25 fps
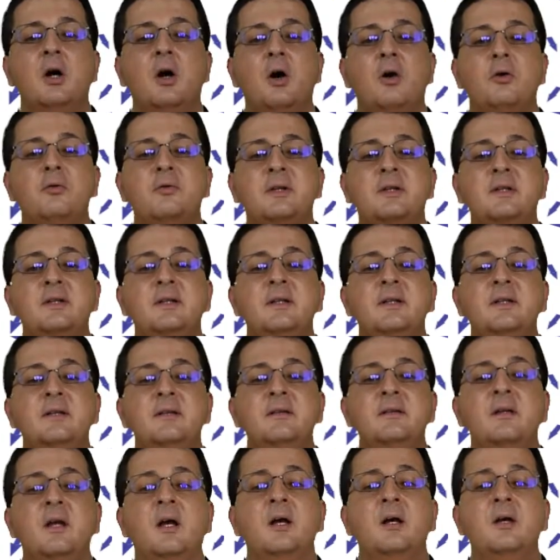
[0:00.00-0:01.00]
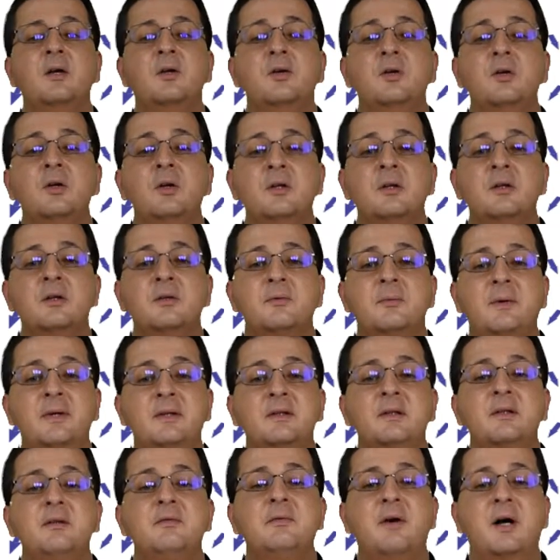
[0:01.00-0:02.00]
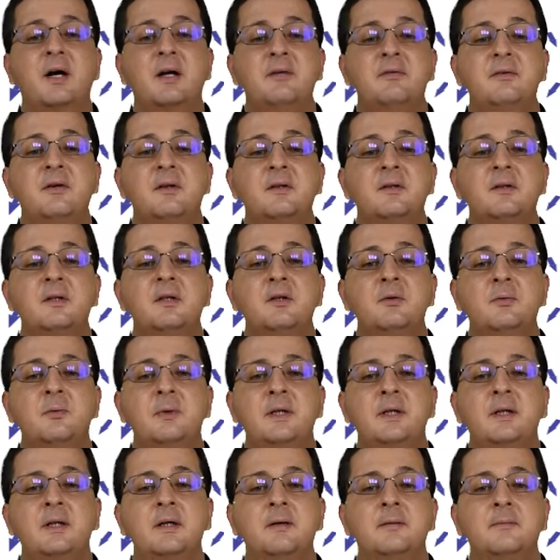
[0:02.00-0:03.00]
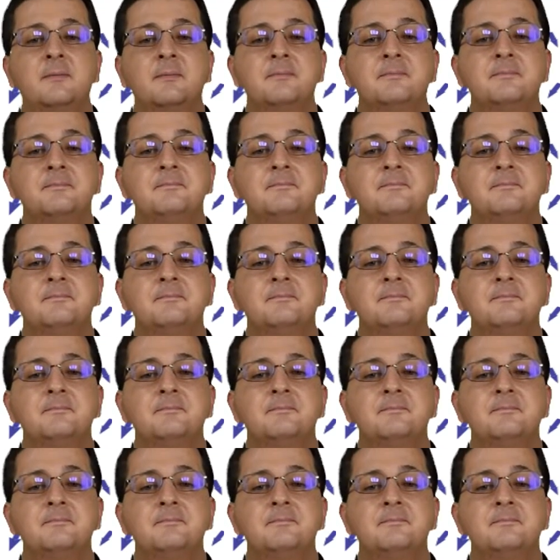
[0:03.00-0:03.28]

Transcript: of at least 25 degrees.